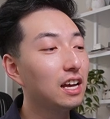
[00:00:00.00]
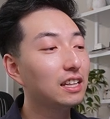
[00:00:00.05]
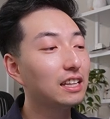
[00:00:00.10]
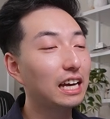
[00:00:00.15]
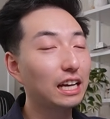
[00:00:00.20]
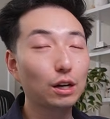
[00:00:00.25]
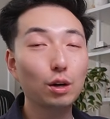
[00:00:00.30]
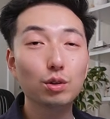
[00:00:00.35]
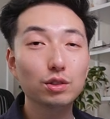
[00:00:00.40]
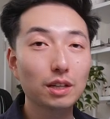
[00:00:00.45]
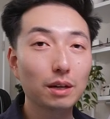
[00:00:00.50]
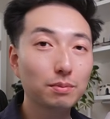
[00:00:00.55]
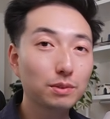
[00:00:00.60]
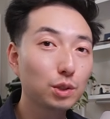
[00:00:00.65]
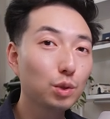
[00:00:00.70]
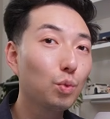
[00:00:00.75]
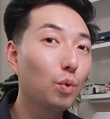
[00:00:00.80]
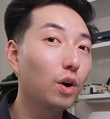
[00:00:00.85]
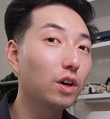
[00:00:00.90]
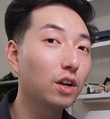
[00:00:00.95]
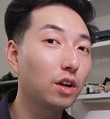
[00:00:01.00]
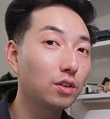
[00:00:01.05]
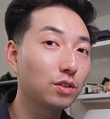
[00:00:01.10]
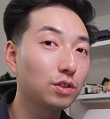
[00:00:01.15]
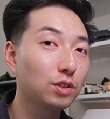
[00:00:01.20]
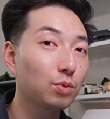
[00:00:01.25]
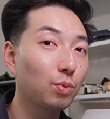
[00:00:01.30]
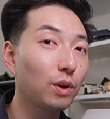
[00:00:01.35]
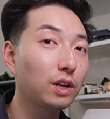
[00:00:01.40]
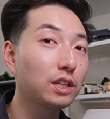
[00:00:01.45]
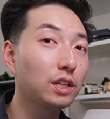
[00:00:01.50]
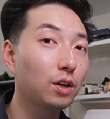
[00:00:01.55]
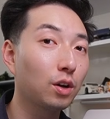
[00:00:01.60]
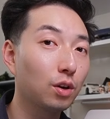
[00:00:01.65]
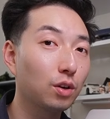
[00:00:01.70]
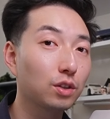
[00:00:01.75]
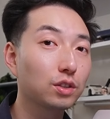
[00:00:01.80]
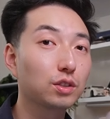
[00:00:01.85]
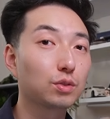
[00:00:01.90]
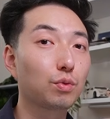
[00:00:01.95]
that goes up to 120
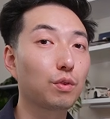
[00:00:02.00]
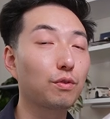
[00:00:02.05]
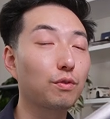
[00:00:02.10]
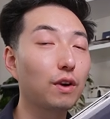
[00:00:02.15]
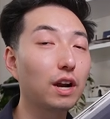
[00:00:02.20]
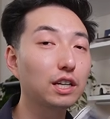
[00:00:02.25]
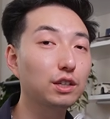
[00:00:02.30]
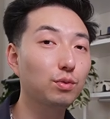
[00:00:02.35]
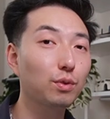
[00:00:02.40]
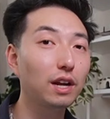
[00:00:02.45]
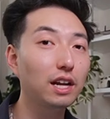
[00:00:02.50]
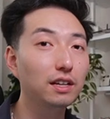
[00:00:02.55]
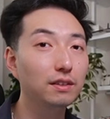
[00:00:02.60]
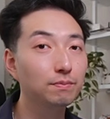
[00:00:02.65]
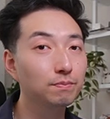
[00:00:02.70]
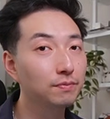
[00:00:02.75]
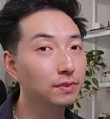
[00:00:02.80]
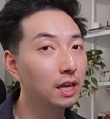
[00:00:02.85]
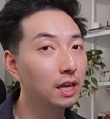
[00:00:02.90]
Hertz refresh rate,